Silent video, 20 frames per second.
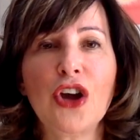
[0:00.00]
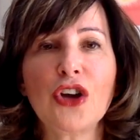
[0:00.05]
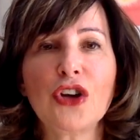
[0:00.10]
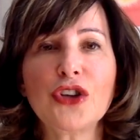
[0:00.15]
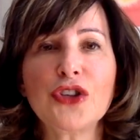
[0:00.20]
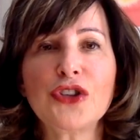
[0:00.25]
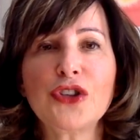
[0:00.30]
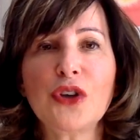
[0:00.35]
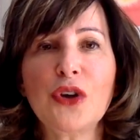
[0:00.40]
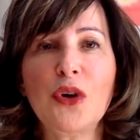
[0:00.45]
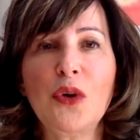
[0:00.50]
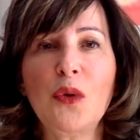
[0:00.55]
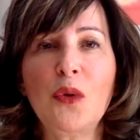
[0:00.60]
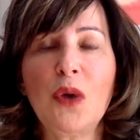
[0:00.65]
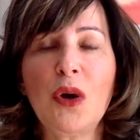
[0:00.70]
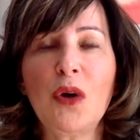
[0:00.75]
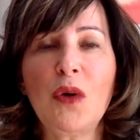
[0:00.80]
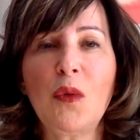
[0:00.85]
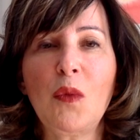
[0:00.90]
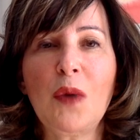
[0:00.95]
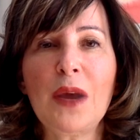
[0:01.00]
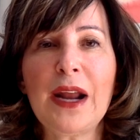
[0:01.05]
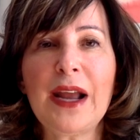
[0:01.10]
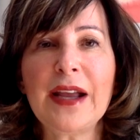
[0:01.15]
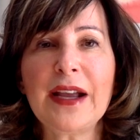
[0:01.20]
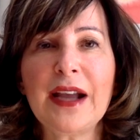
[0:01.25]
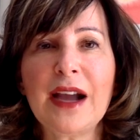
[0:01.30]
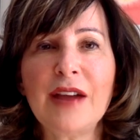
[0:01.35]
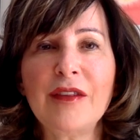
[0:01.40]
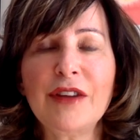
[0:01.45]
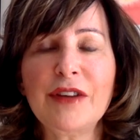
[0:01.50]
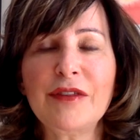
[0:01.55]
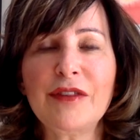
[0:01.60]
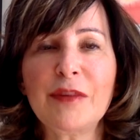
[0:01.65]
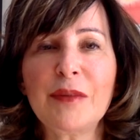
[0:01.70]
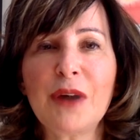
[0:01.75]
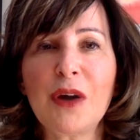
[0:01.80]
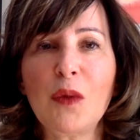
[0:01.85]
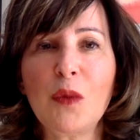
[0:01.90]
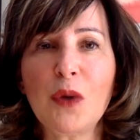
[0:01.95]
So what I uncovered
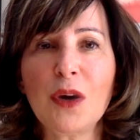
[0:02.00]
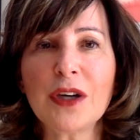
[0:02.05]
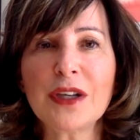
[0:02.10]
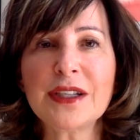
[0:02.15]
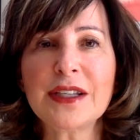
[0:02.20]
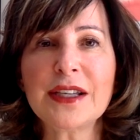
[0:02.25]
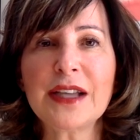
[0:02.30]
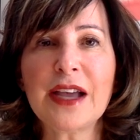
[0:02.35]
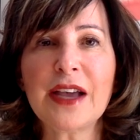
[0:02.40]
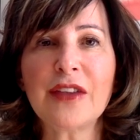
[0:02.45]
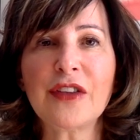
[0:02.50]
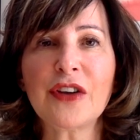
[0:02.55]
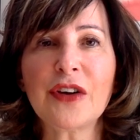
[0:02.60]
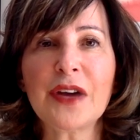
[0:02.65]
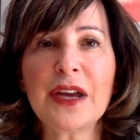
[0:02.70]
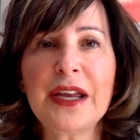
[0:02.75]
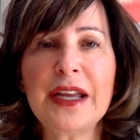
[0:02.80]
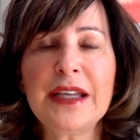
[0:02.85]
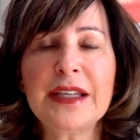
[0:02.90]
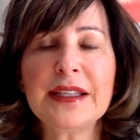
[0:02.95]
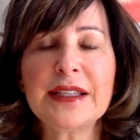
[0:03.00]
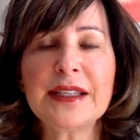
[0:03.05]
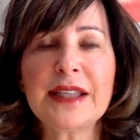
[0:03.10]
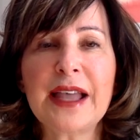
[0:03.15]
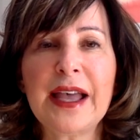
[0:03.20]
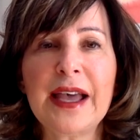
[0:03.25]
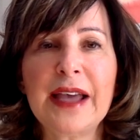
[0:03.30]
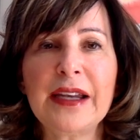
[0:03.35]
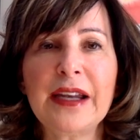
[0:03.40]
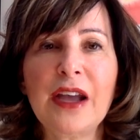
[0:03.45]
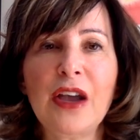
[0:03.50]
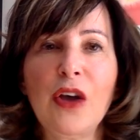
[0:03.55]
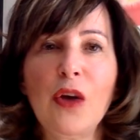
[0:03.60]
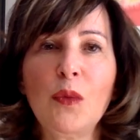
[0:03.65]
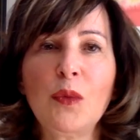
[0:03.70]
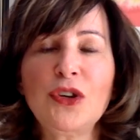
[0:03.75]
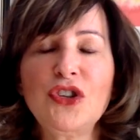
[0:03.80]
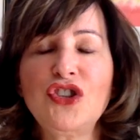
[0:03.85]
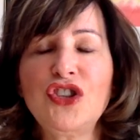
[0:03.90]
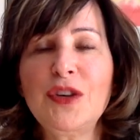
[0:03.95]
from our work together is that
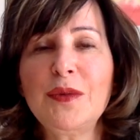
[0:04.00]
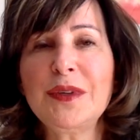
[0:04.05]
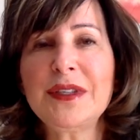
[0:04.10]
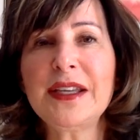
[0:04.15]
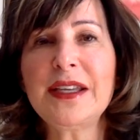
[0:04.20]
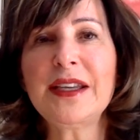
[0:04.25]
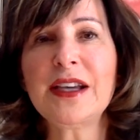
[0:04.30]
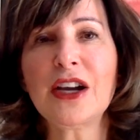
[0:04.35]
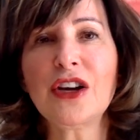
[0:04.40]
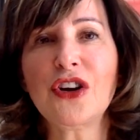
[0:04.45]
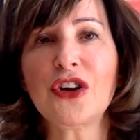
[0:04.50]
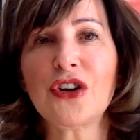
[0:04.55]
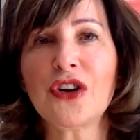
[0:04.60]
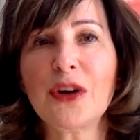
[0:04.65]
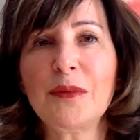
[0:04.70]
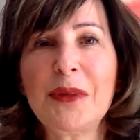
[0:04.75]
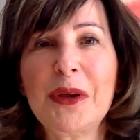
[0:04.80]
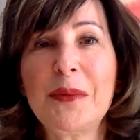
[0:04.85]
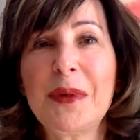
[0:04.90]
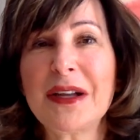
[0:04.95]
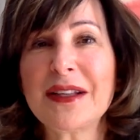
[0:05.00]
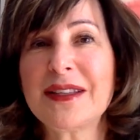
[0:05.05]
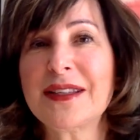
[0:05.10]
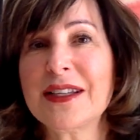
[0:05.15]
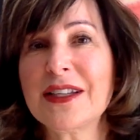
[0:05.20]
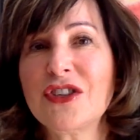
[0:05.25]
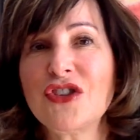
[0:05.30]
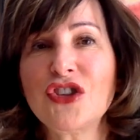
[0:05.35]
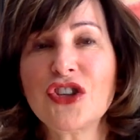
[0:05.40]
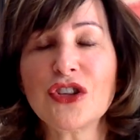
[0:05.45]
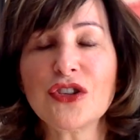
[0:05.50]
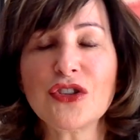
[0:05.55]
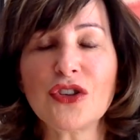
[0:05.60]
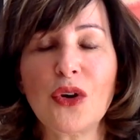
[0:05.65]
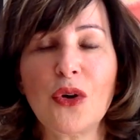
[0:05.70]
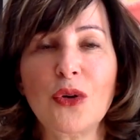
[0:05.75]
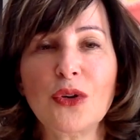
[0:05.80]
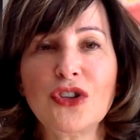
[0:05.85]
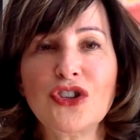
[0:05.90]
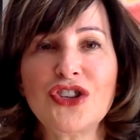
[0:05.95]
when she was a young girl, maybe about 6 years
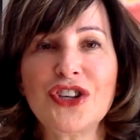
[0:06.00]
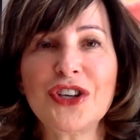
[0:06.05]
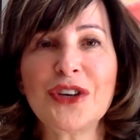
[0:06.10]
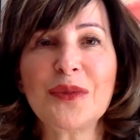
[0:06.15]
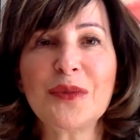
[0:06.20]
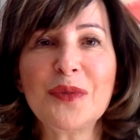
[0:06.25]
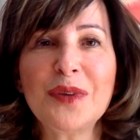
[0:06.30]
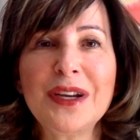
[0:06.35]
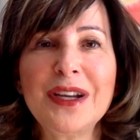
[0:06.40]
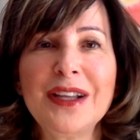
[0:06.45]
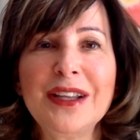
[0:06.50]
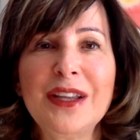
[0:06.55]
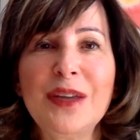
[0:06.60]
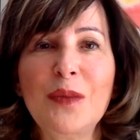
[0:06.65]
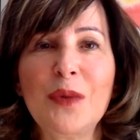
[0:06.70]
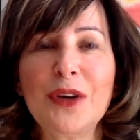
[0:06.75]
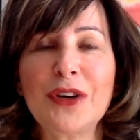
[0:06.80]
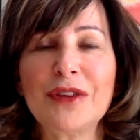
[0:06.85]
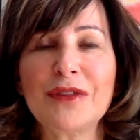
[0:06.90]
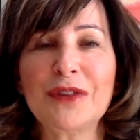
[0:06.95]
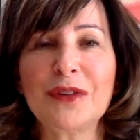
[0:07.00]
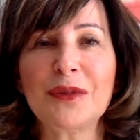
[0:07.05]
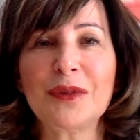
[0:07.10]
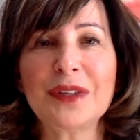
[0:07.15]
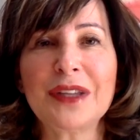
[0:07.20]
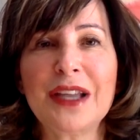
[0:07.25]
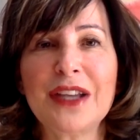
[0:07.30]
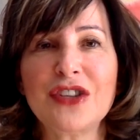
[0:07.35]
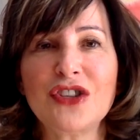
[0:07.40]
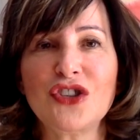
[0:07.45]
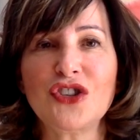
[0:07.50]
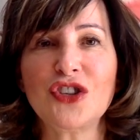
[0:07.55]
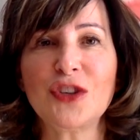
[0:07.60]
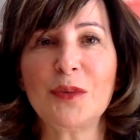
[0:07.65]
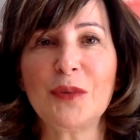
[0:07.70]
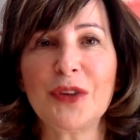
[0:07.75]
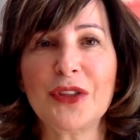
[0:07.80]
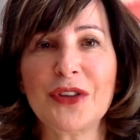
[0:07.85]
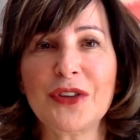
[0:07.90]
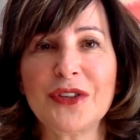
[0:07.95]
old, she had a really wonderful
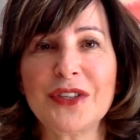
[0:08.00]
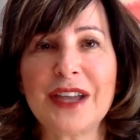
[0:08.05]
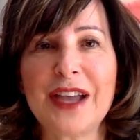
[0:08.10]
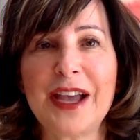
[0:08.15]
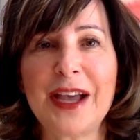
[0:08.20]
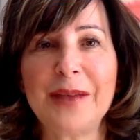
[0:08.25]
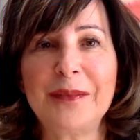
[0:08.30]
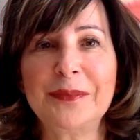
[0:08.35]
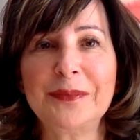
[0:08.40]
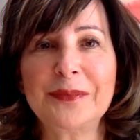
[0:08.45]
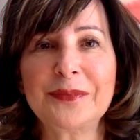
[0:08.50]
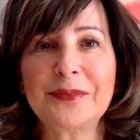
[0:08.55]
relationship with her dad.